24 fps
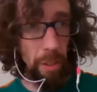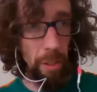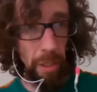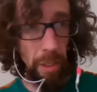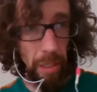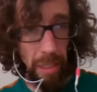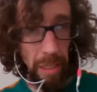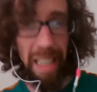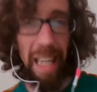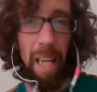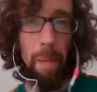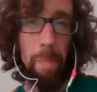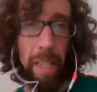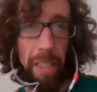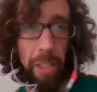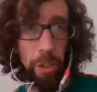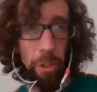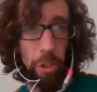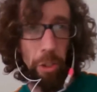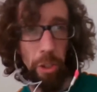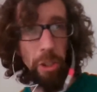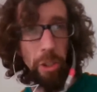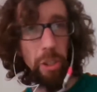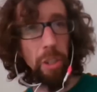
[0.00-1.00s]
to get
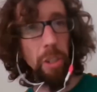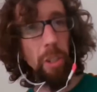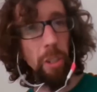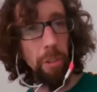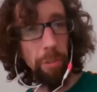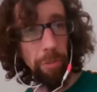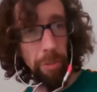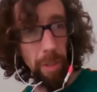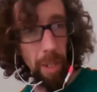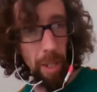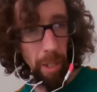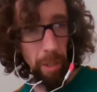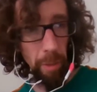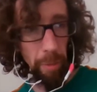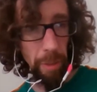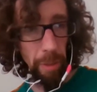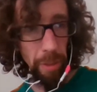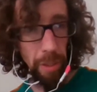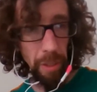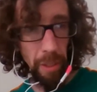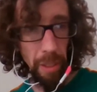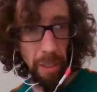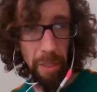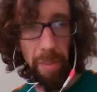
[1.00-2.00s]
messages to their
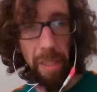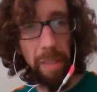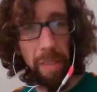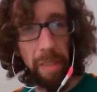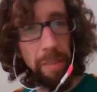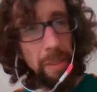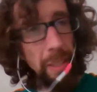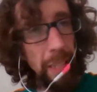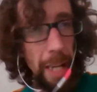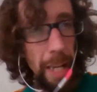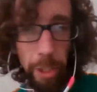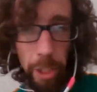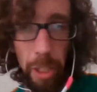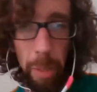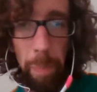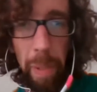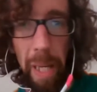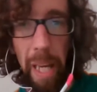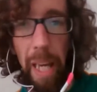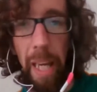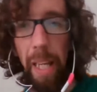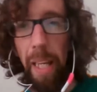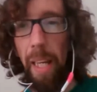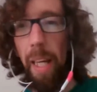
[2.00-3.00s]
followers. Sometimes they ask you to
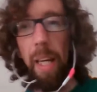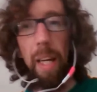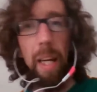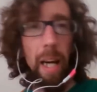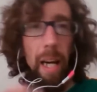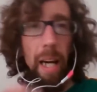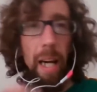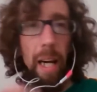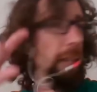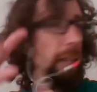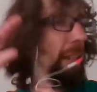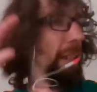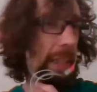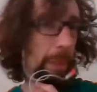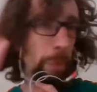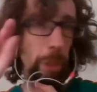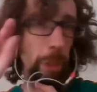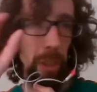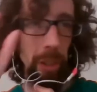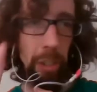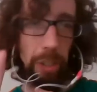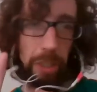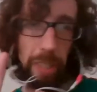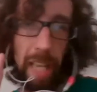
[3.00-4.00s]
pay. They
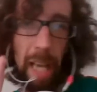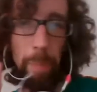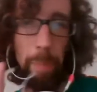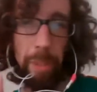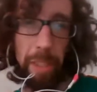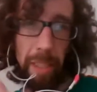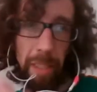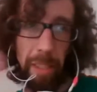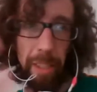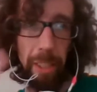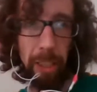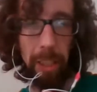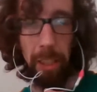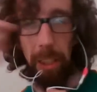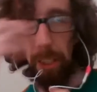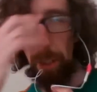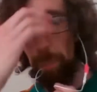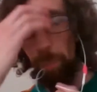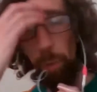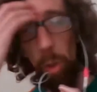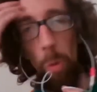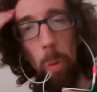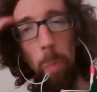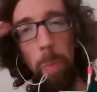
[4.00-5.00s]
put a little tab that says this is a
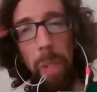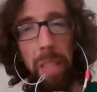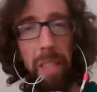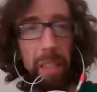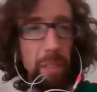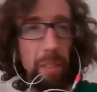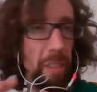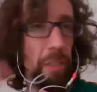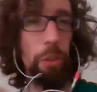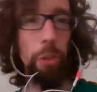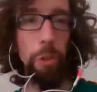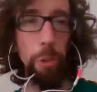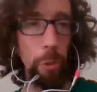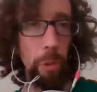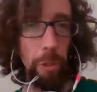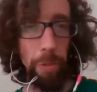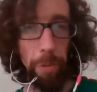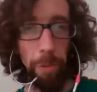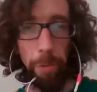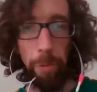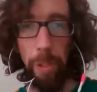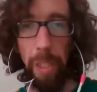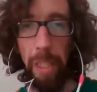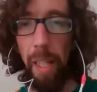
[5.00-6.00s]
promo piece. Sometimes they'll do it
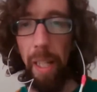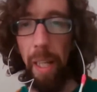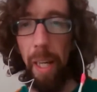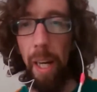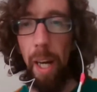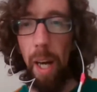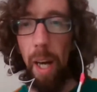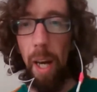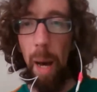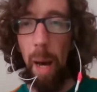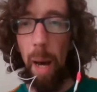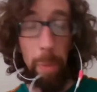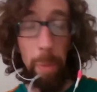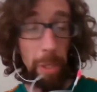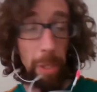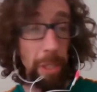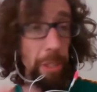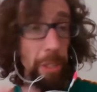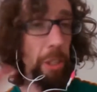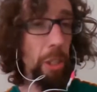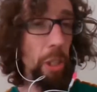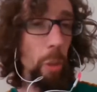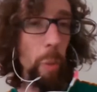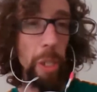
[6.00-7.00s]
for free. But it's
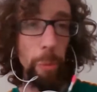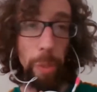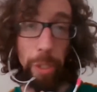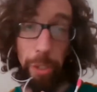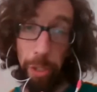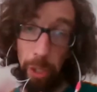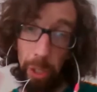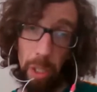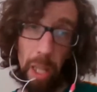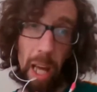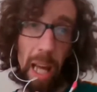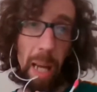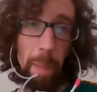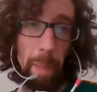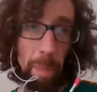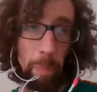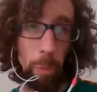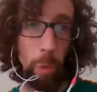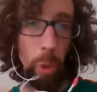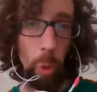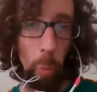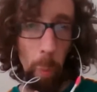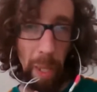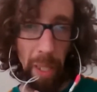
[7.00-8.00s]
a good way to reach a lot of
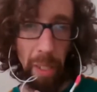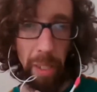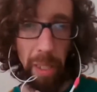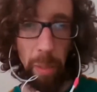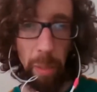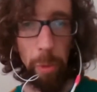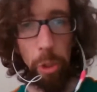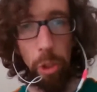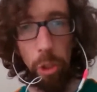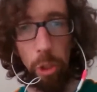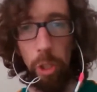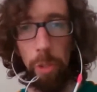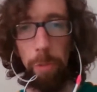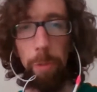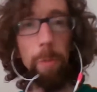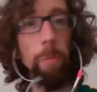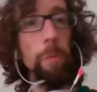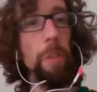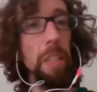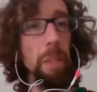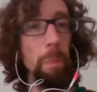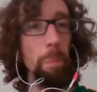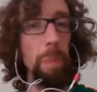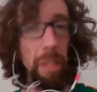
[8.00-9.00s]
people quickly, which is good for
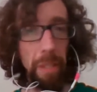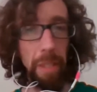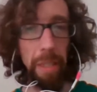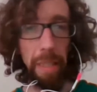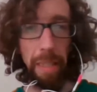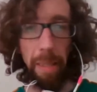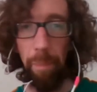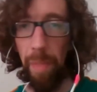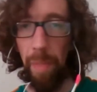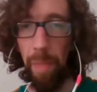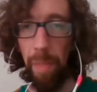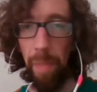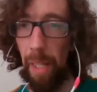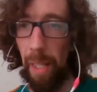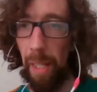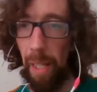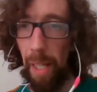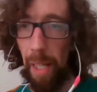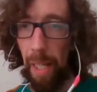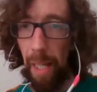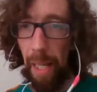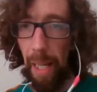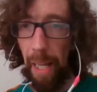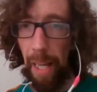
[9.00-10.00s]
visibility.
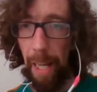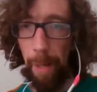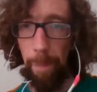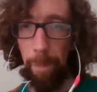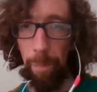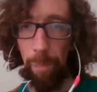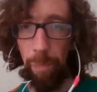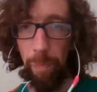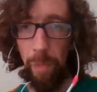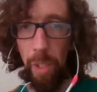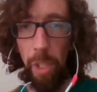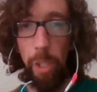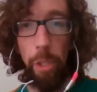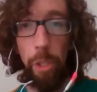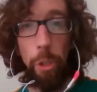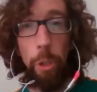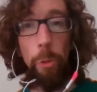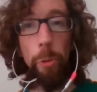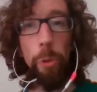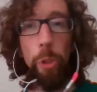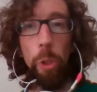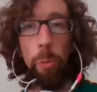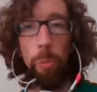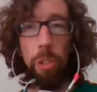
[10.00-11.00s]

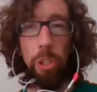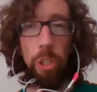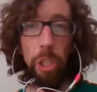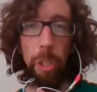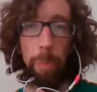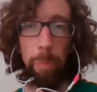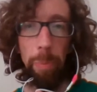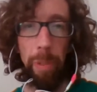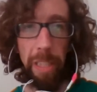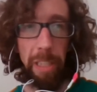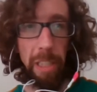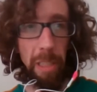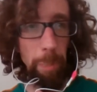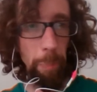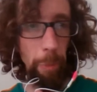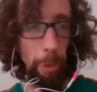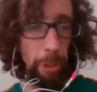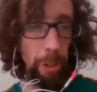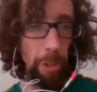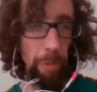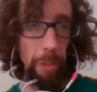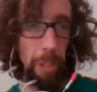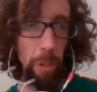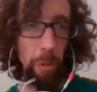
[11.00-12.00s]
YouTube is a good place to put
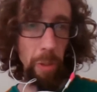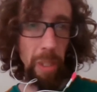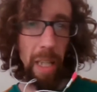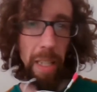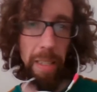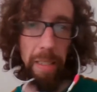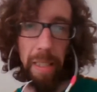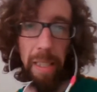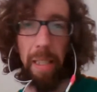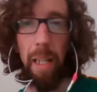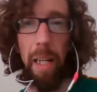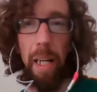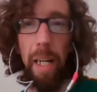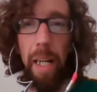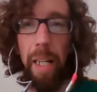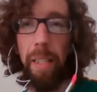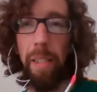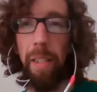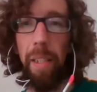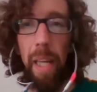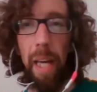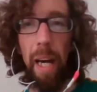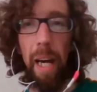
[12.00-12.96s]
your video content on.